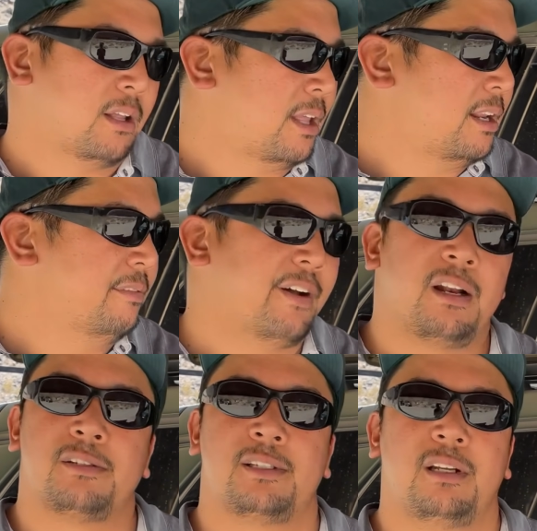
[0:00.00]
a lot of the
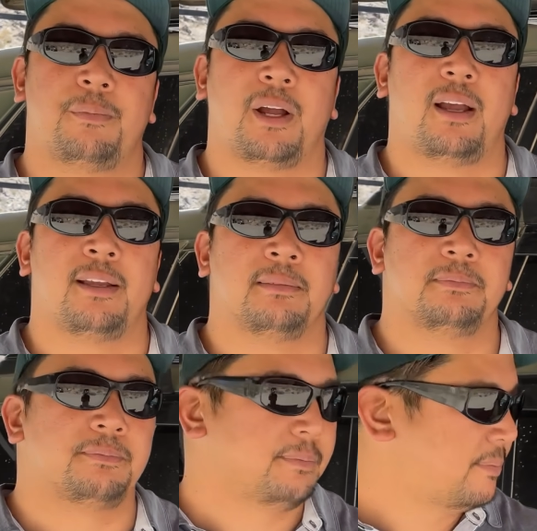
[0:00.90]
vitals sit up high,
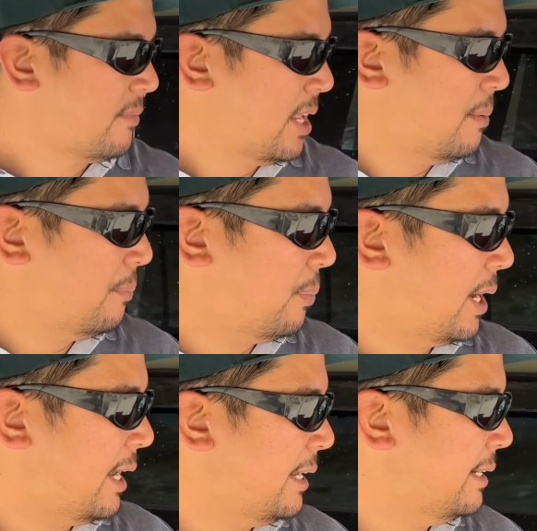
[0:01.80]

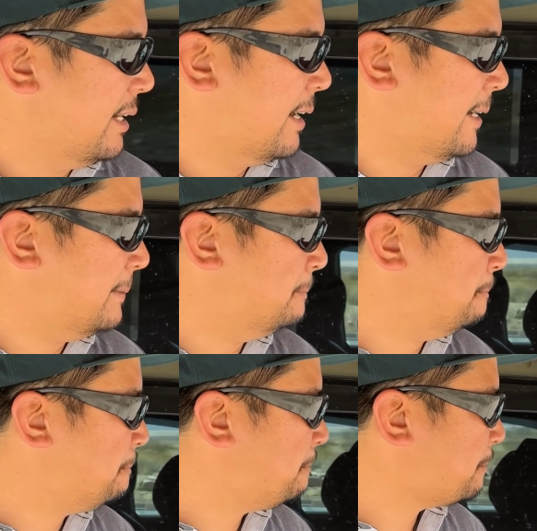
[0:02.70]
but. Um,